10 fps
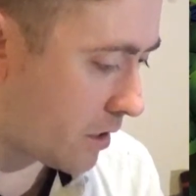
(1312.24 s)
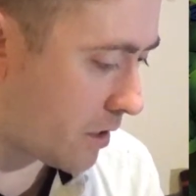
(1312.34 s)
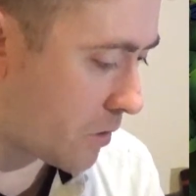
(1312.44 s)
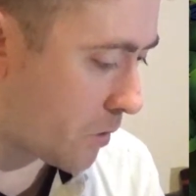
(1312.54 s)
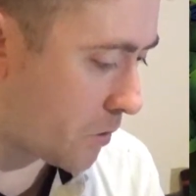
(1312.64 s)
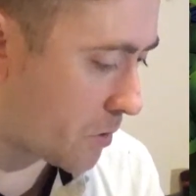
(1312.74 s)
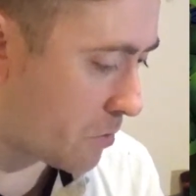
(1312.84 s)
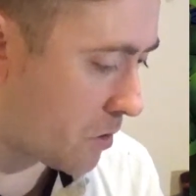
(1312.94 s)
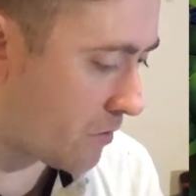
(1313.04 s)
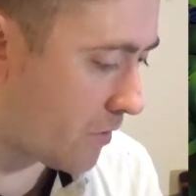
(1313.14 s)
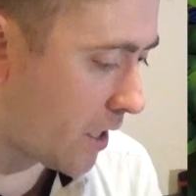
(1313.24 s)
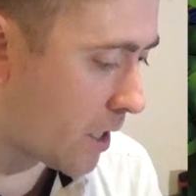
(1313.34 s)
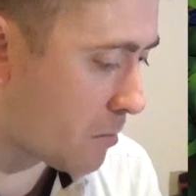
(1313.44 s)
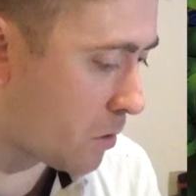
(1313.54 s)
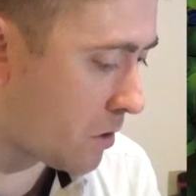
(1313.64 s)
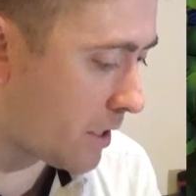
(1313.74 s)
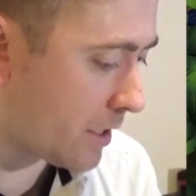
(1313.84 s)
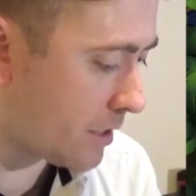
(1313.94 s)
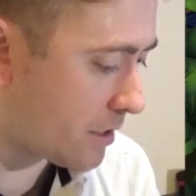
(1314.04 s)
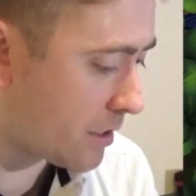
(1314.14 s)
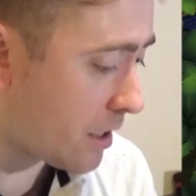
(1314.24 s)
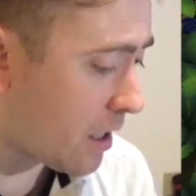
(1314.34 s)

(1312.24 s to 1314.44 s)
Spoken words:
Throw some more fire boys.